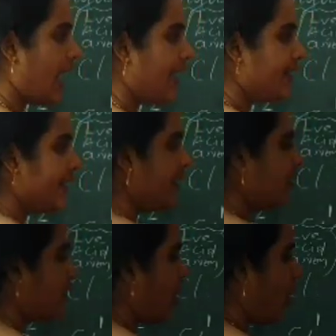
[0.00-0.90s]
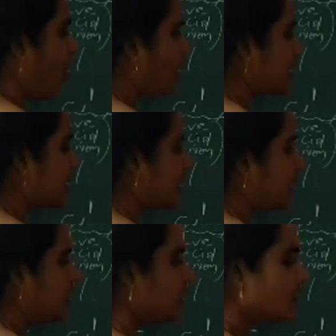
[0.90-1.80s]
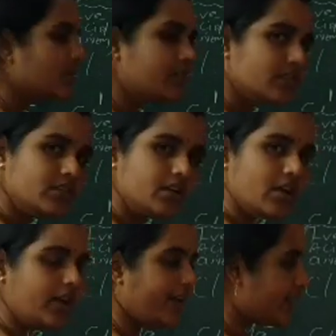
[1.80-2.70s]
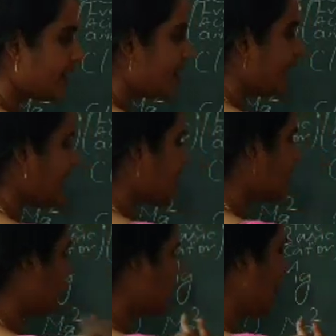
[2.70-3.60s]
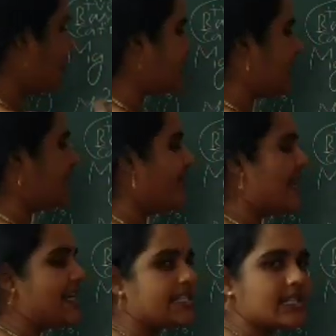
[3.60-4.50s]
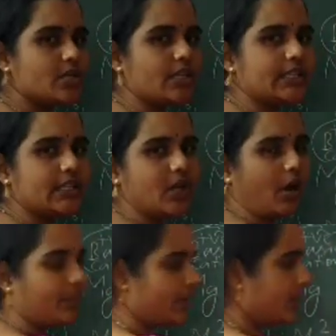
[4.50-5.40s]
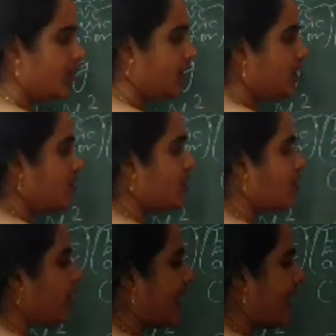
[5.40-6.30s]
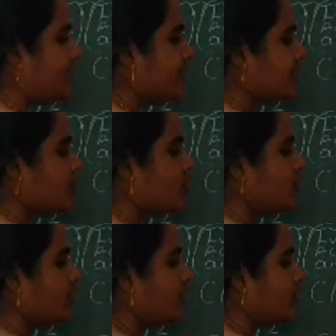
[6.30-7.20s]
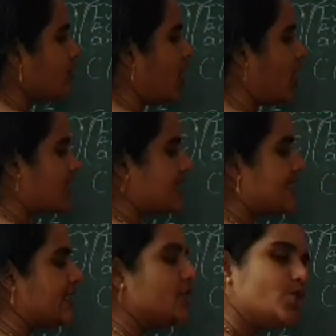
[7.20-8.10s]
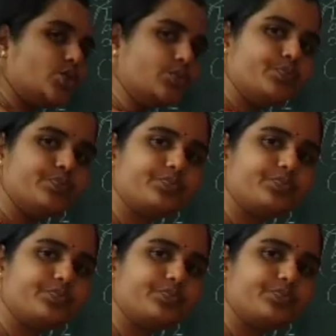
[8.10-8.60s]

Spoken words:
And then oxygen. Next you have to write the valencies on the top. So calcium 2, oxygen 2.